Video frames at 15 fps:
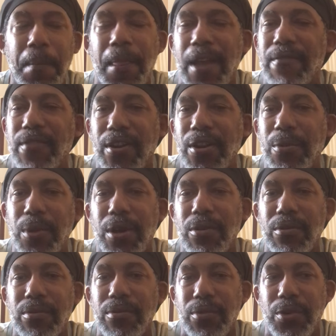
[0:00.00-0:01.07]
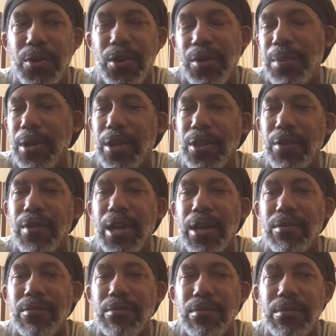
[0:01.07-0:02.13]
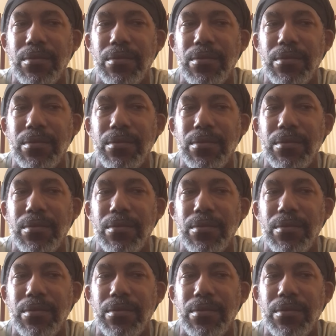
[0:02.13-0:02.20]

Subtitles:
I very well could have been on the ground